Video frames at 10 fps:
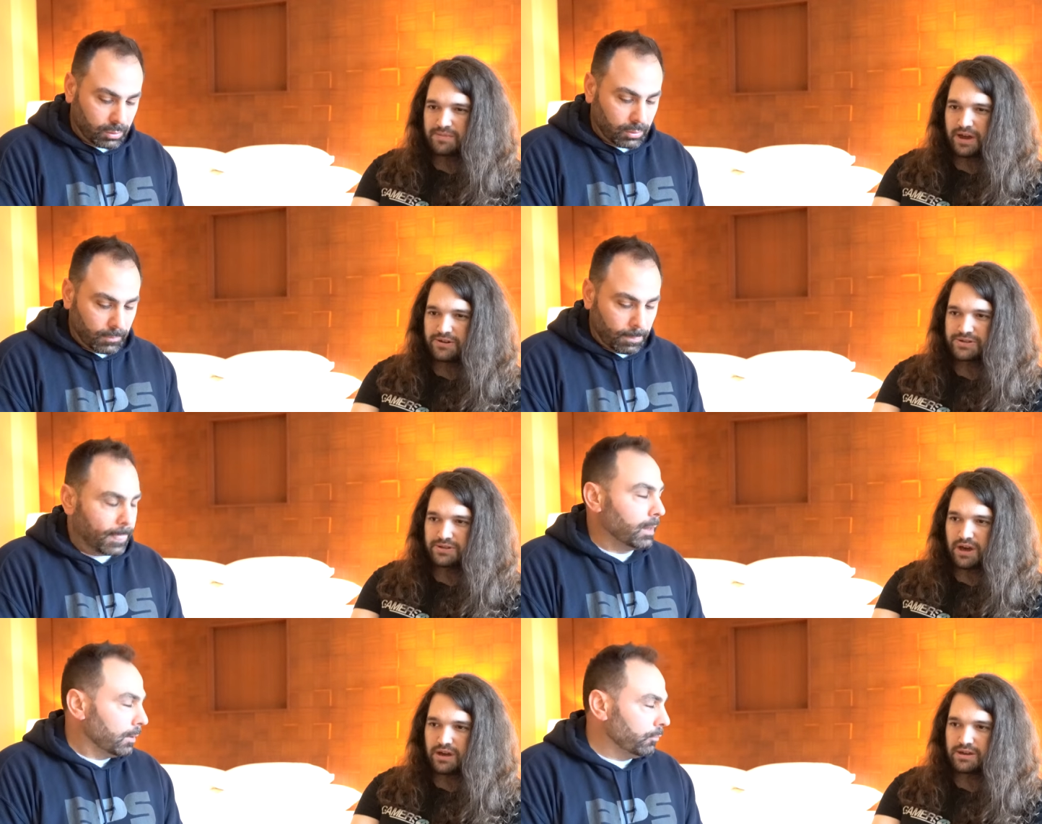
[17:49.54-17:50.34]
Speaker 1: matters a
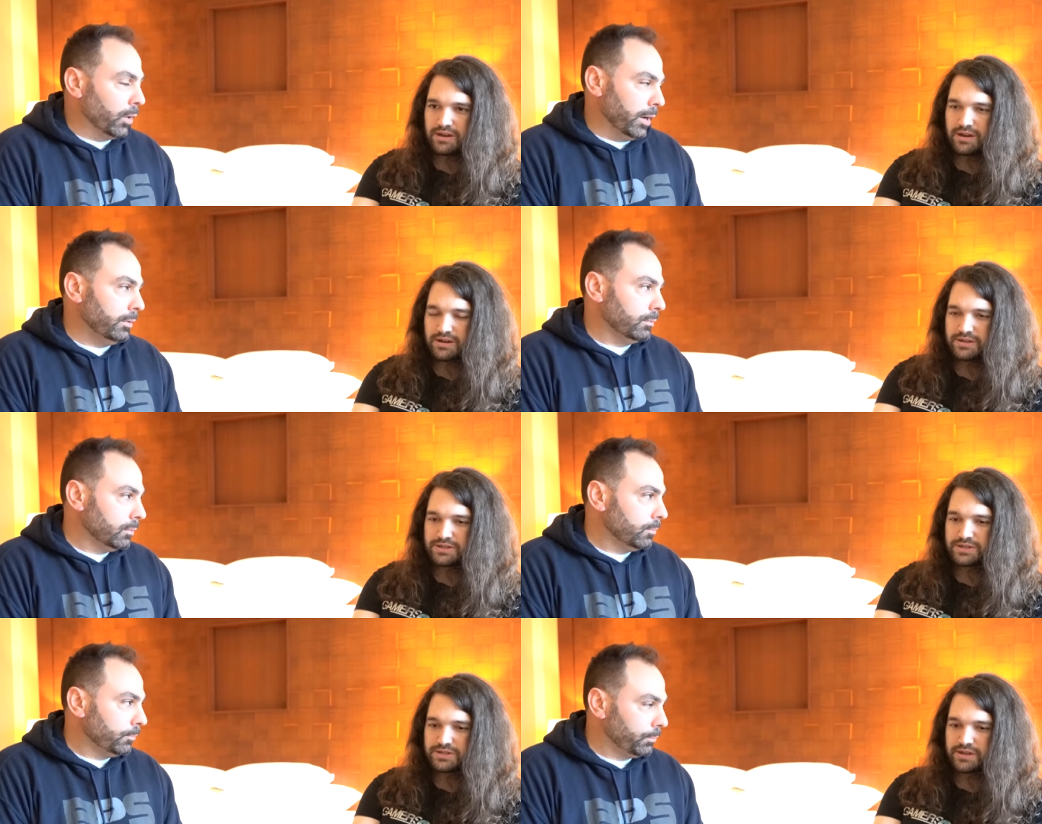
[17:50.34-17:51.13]
lot, right?
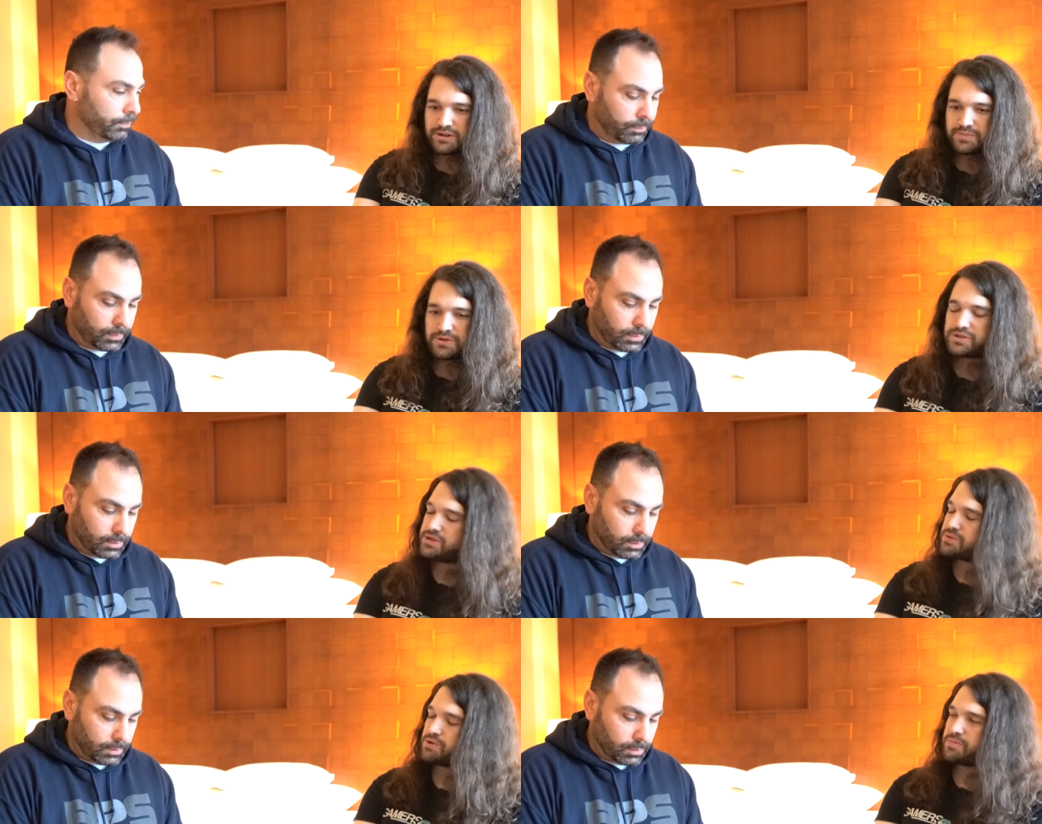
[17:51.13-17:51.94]
Because right? they're supposed
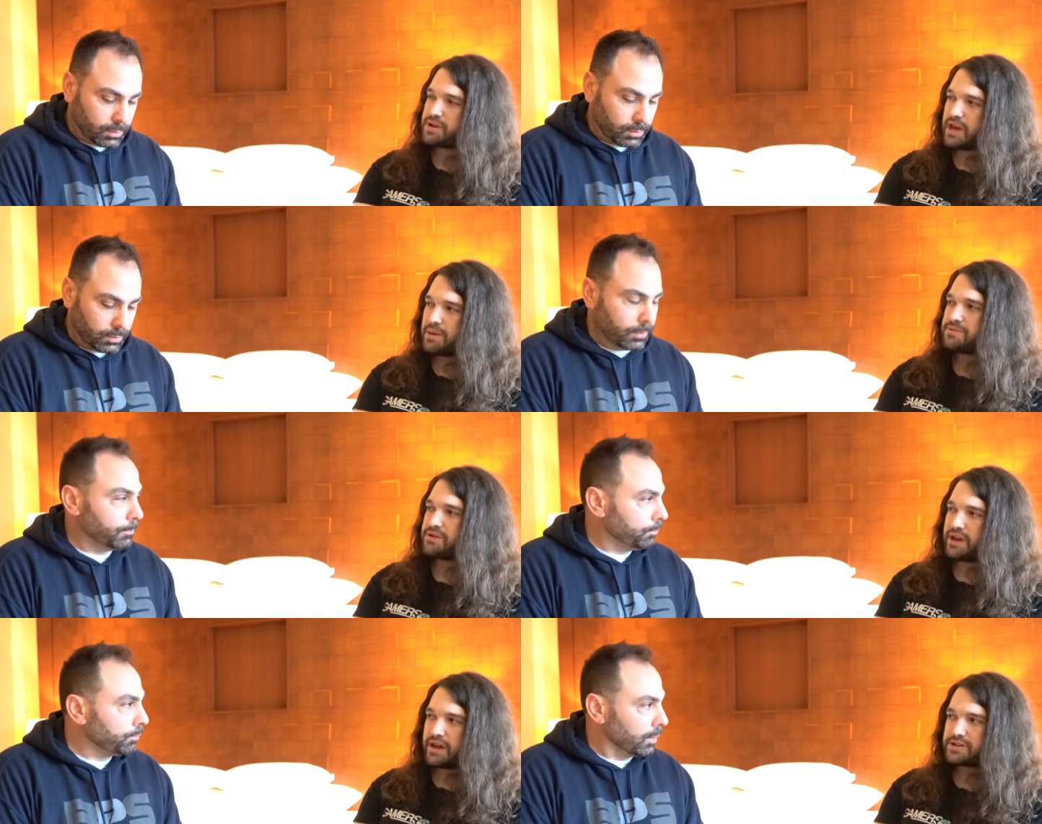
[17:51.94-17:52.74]
to just work by
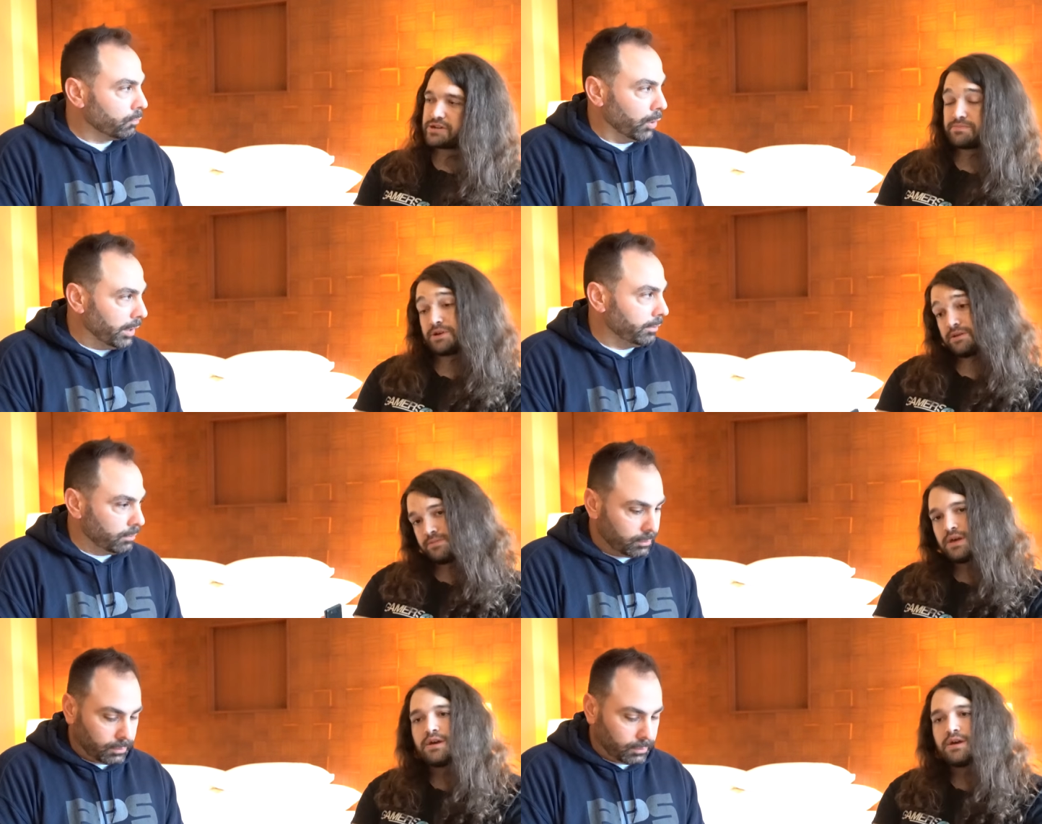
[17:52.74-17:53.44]
capillary action, right?